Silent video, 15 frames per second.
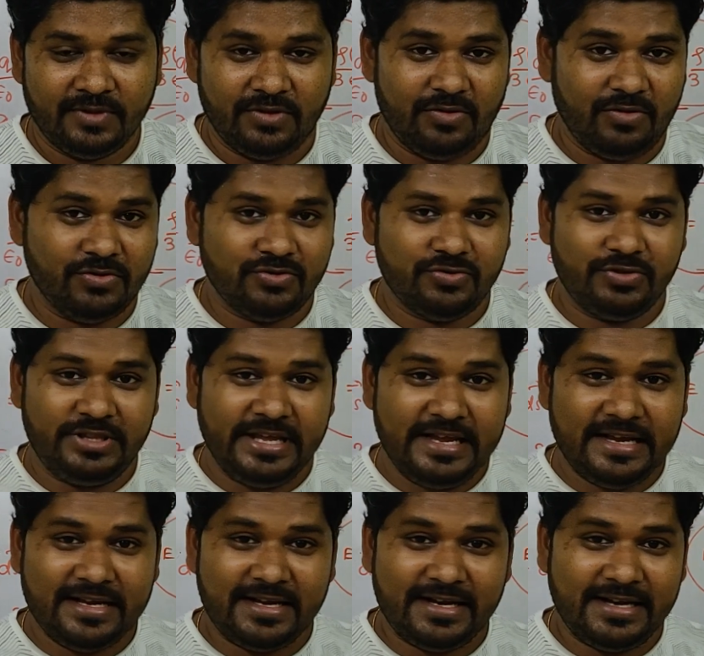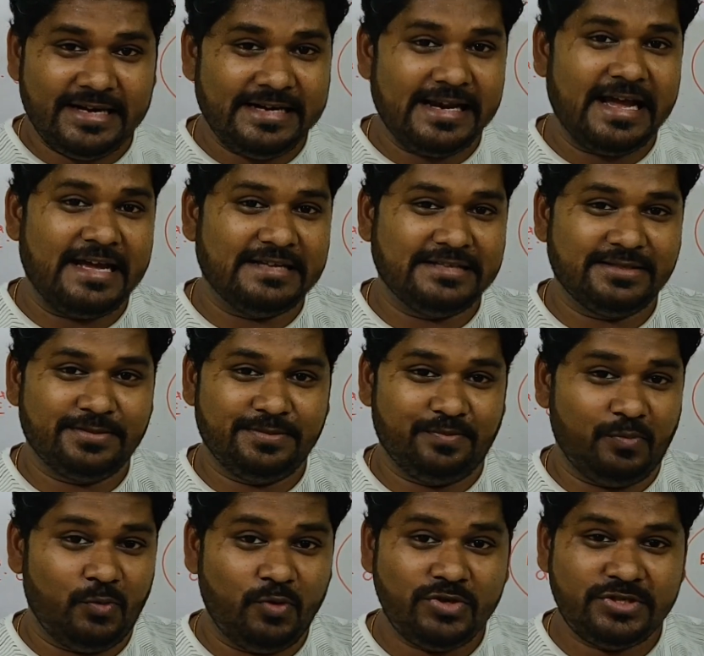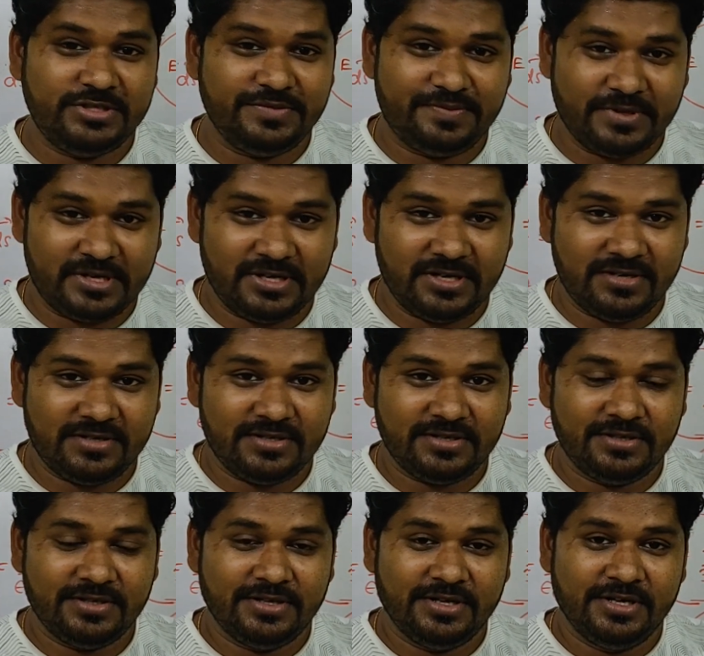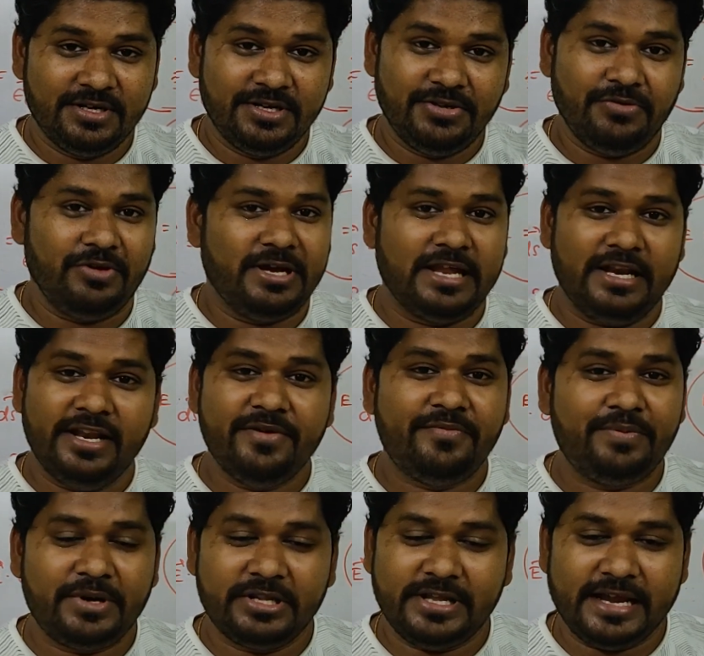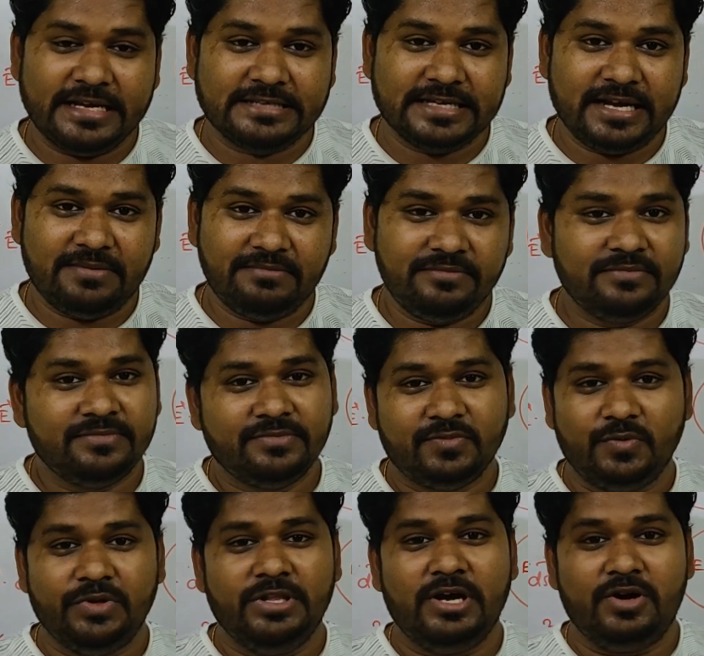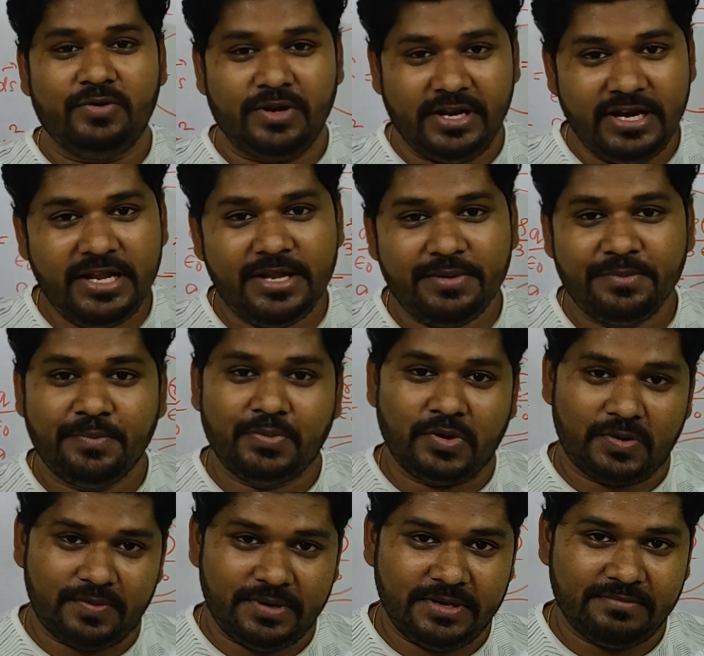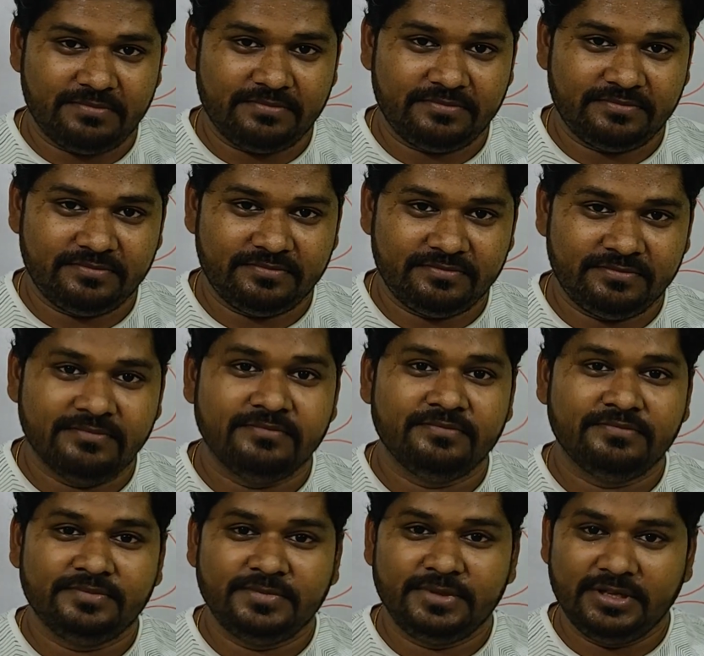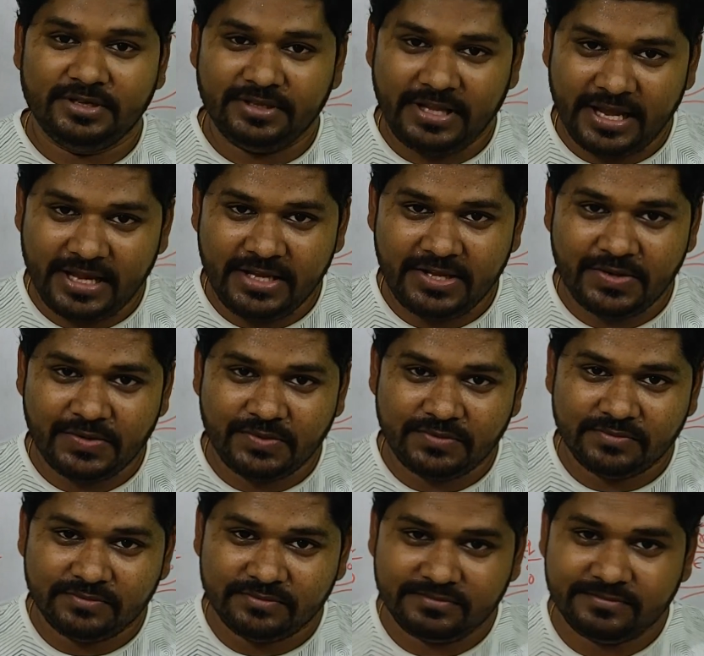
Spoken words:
Those who think it as most difficult, you can leave for the exam without any problem. Thank you.